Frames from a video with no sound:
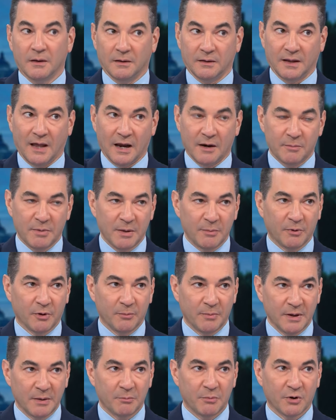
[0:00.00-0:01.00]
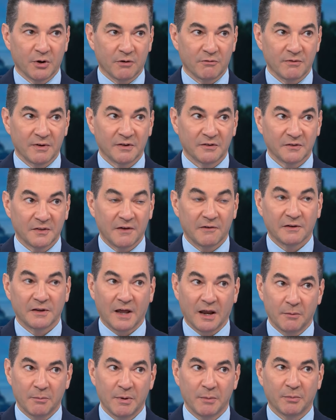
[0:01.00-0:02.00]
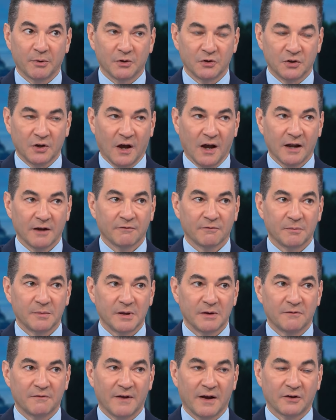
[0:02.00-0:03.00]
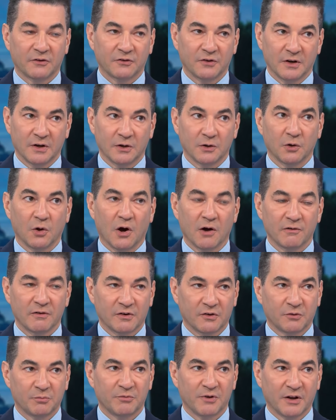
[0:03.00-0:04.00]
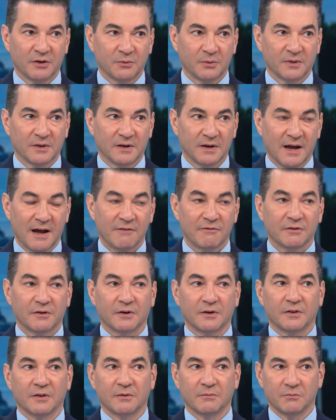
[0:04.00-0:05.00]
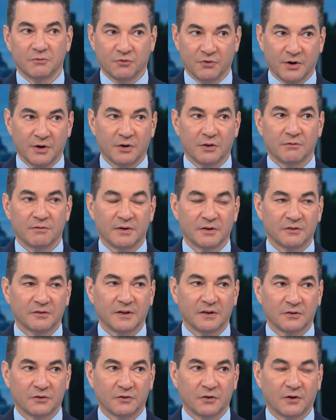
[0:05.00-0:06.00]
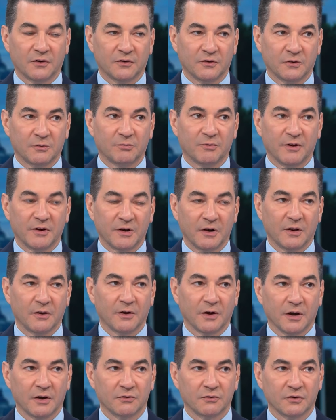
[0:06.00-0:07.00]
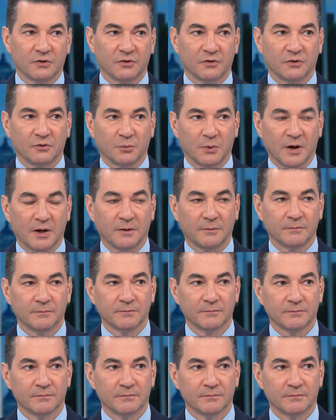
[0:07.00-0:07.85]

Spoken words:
A lot of people are being put at risk there. A lot of people are dying from the infection. The longer it spreads within Africa, the greater the risk that it starts to spread in other countries as well.